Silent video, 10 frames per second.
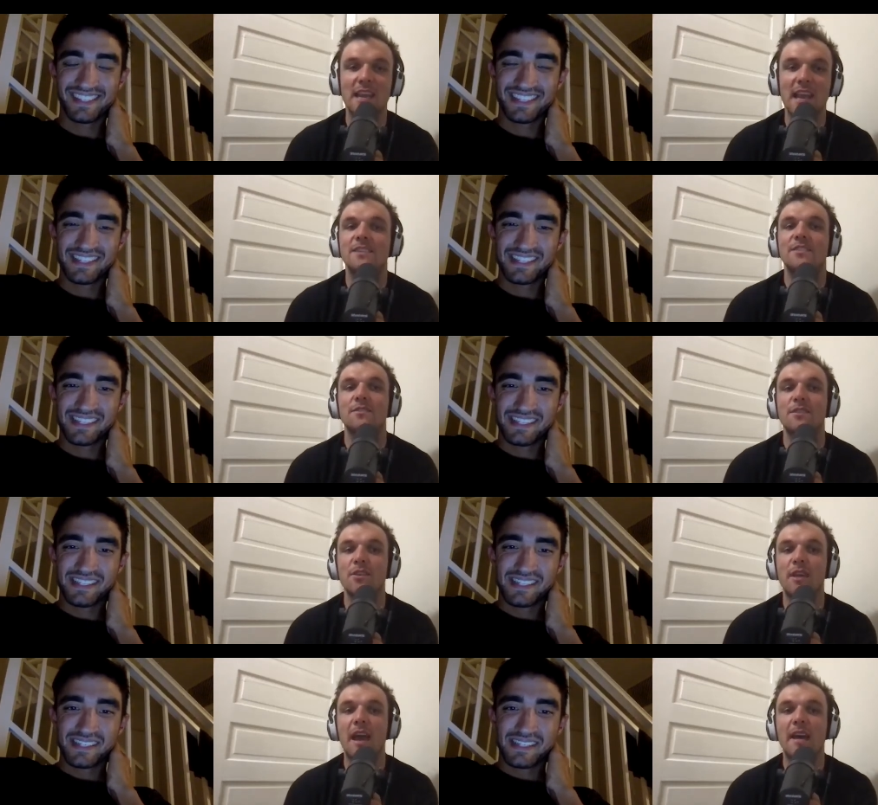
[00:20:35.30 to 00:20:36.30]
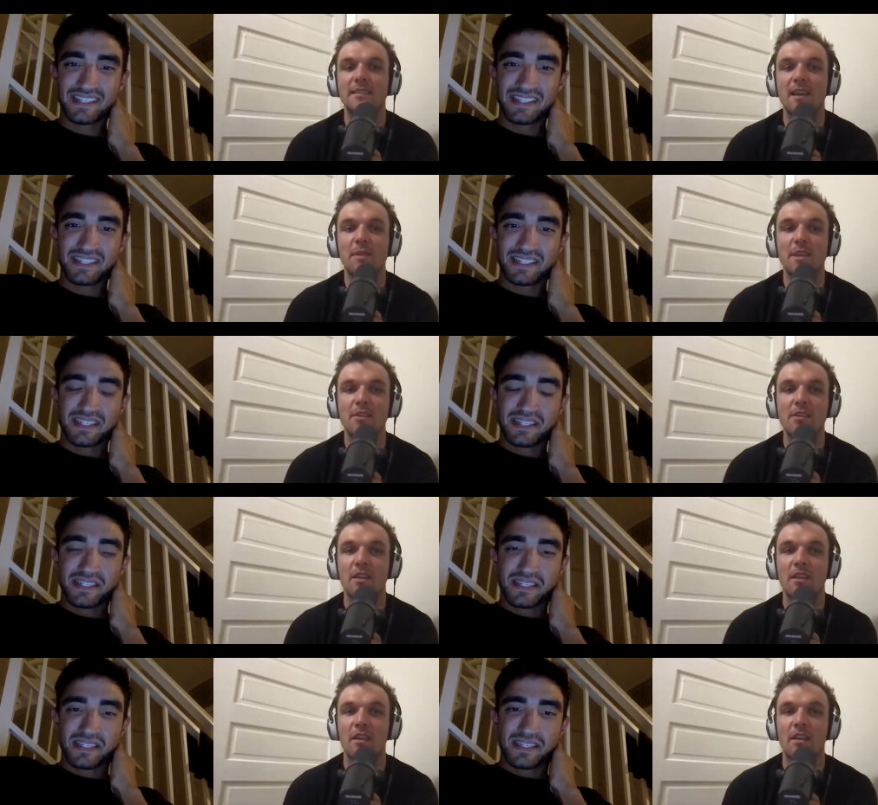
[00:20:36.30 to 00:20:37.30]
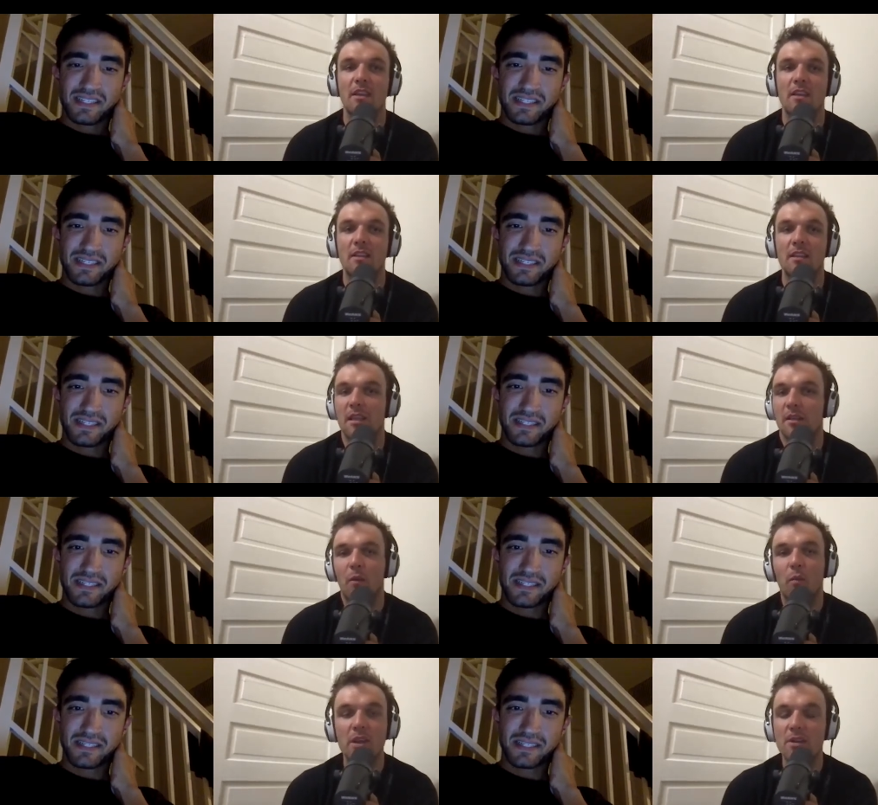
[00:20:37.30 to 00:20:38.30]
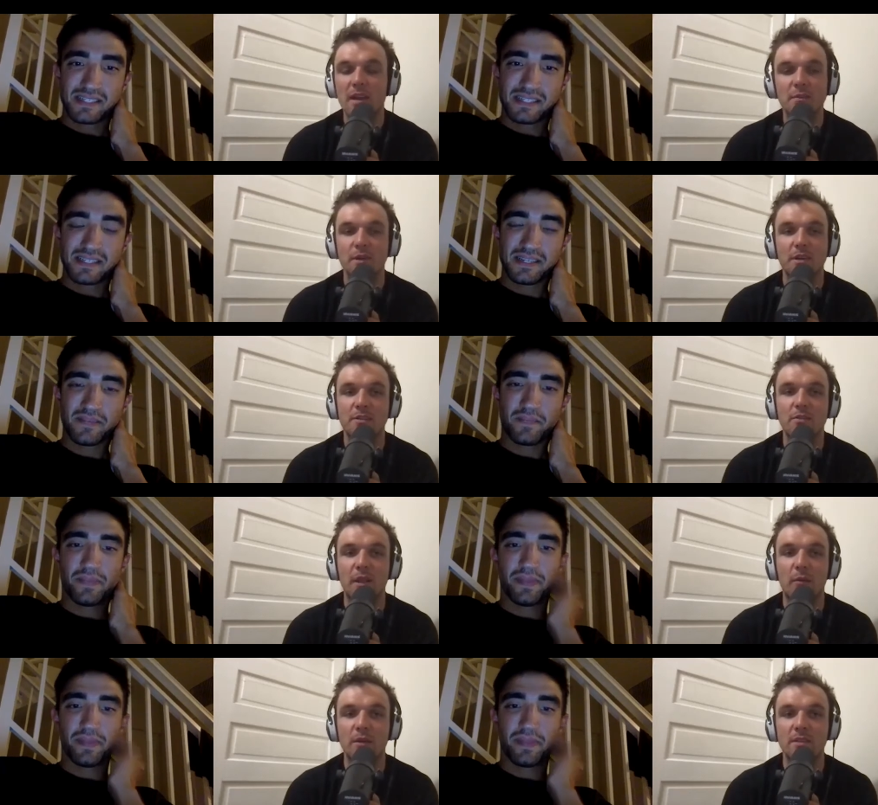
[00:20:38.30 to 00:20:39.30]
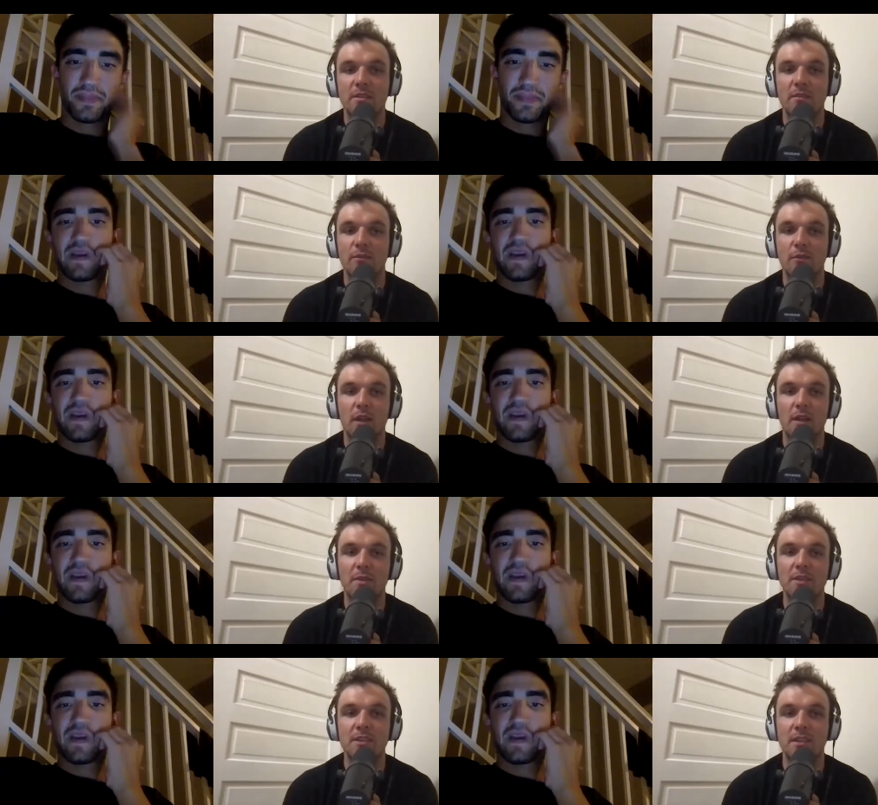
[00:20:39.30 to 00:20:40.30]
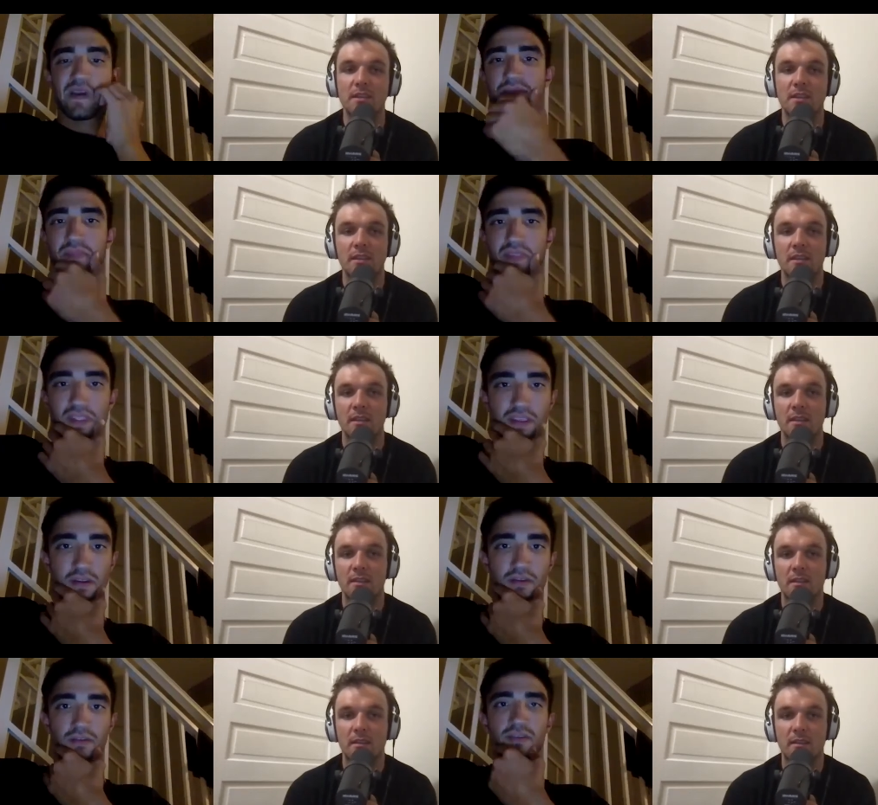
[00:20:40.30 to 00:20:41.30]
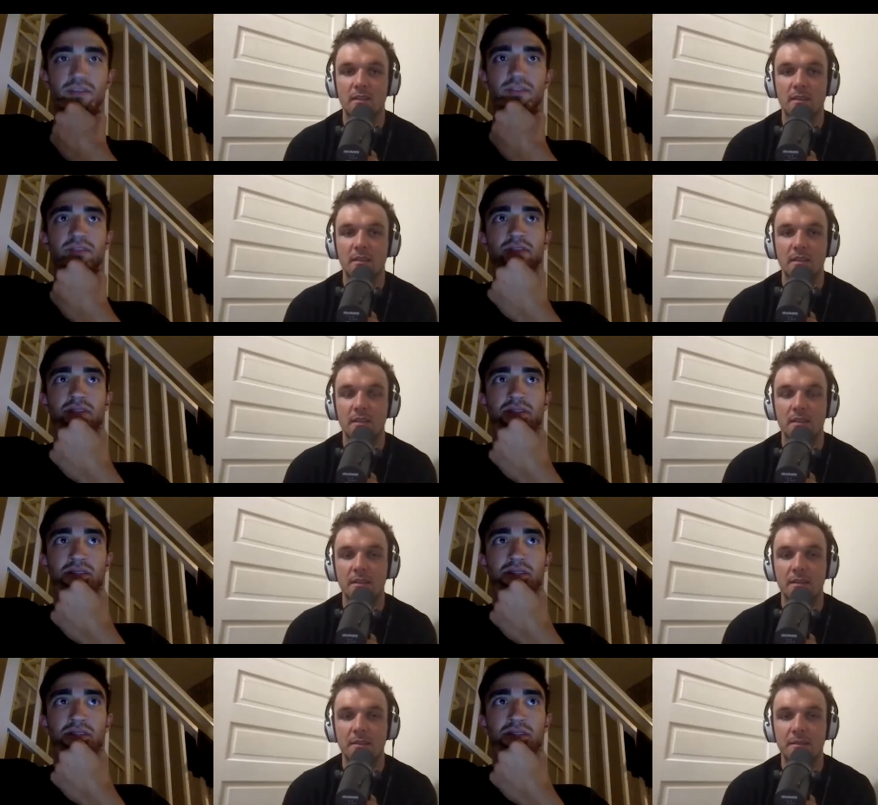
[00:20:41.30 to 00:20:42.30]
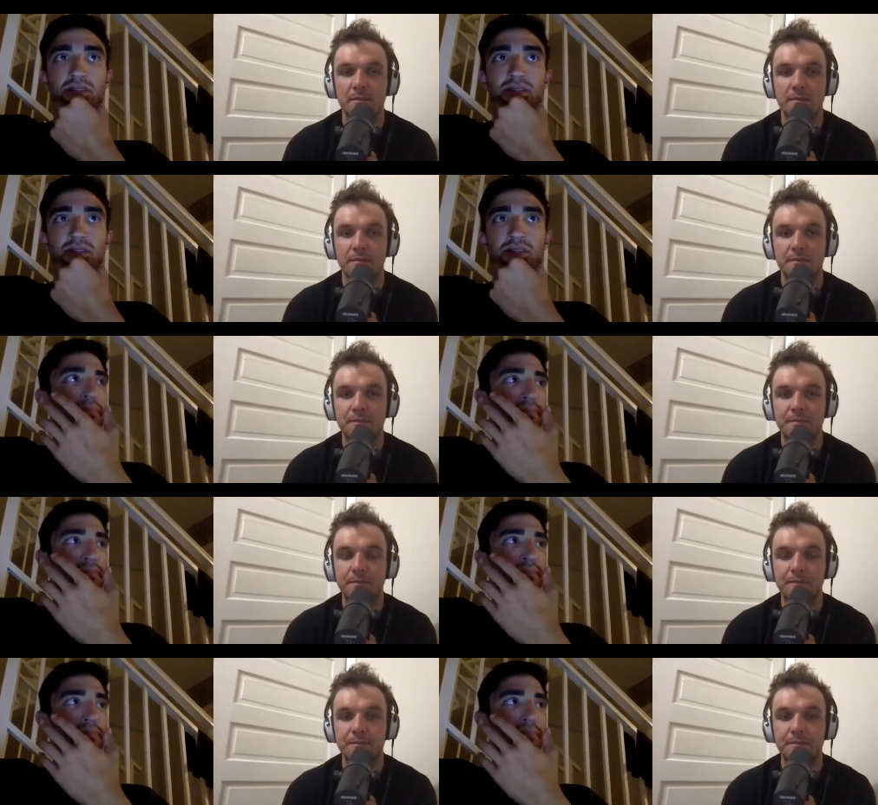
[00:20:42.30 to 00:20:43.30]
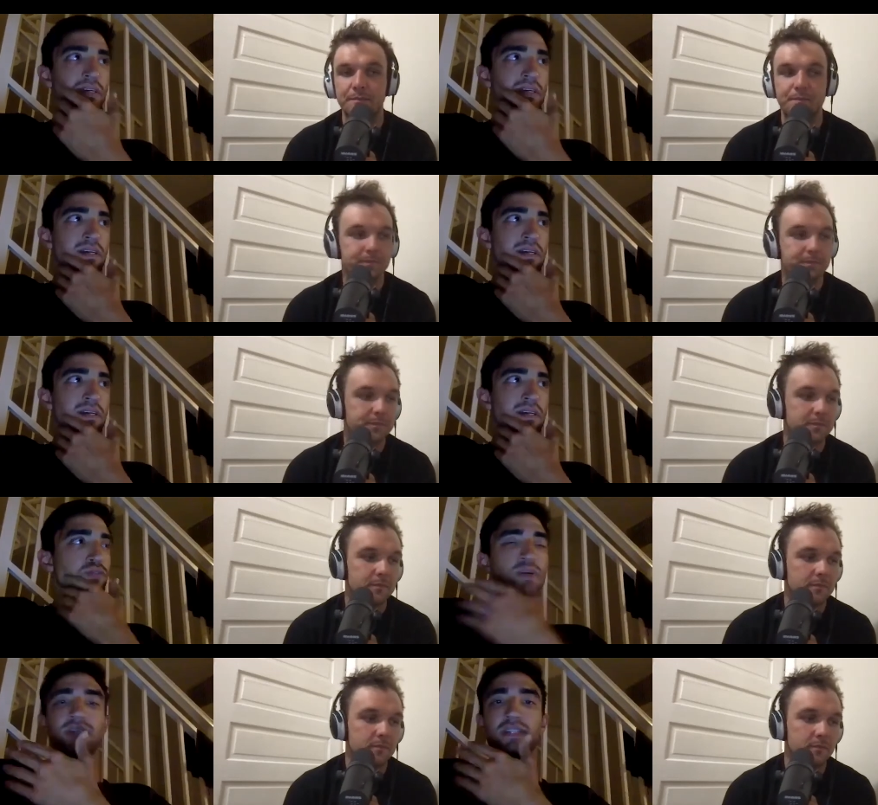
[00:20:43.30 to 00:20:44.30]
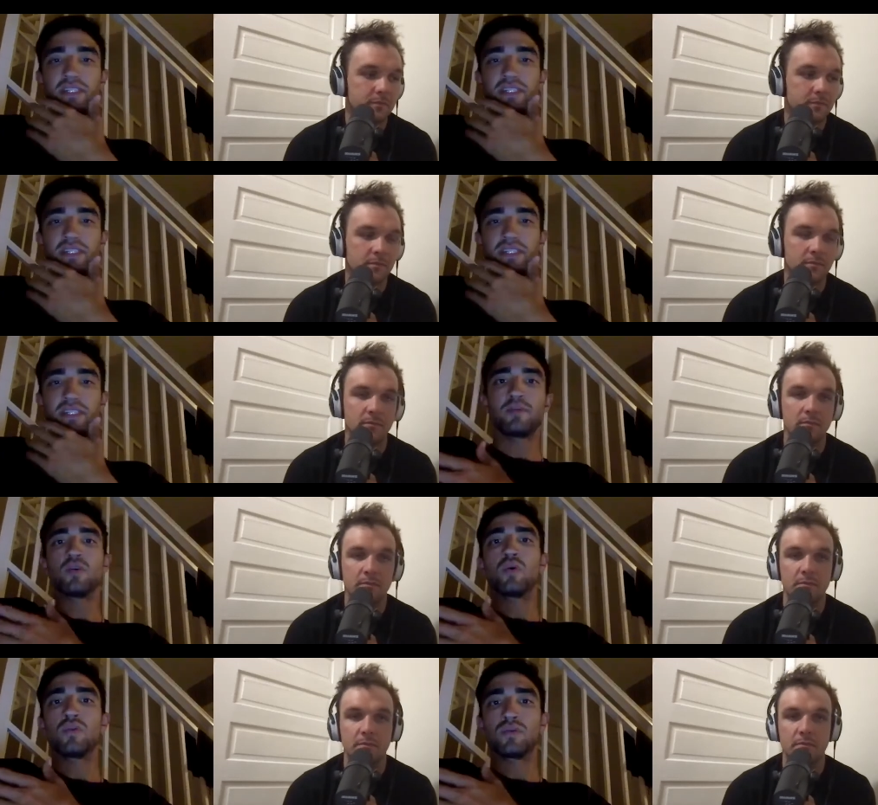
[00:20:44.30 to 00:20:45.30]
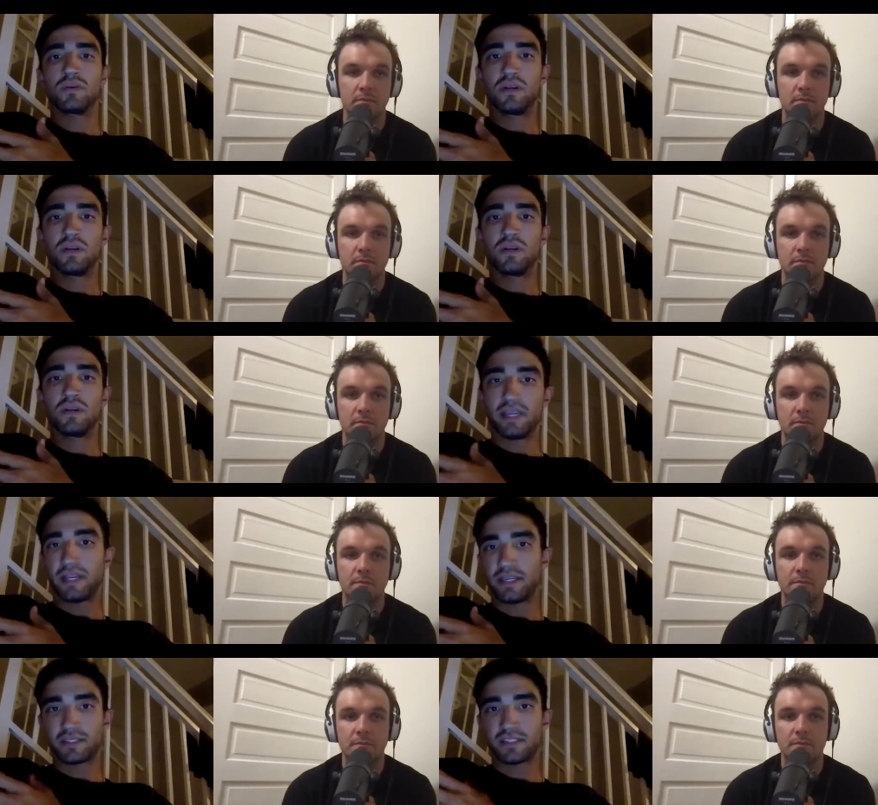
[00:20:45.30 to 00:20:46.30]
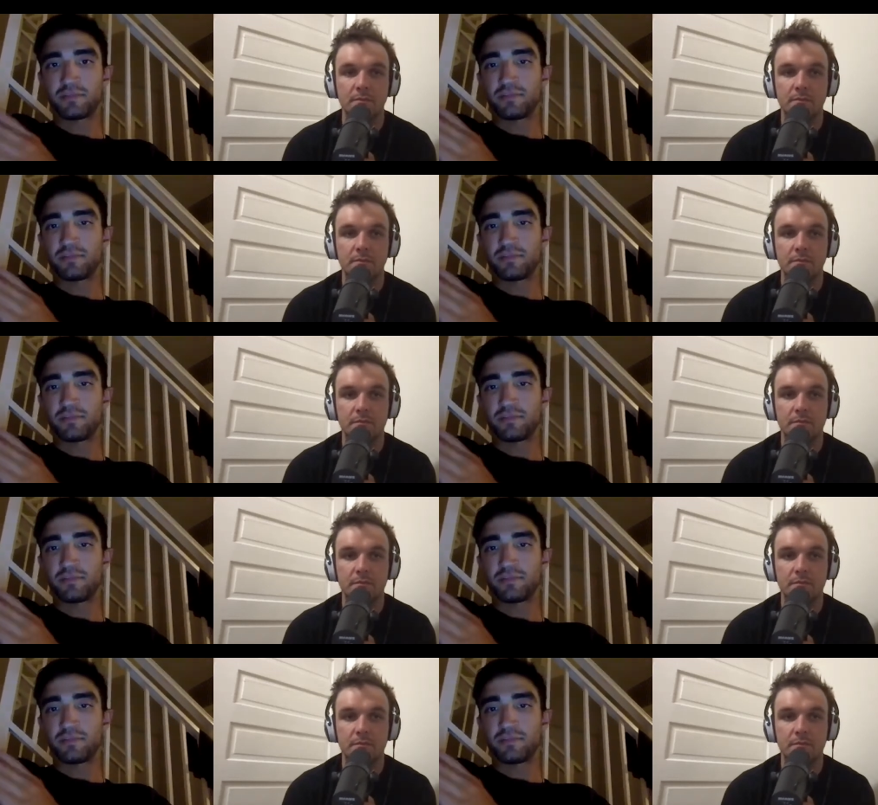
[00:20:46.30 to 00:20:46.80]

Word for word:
Speaker 1: next for you guys? I mean, like, what do you guys want to do? Like, what's the full on mission?
Speaker 2: You know, the, the team, strictly team goal is to be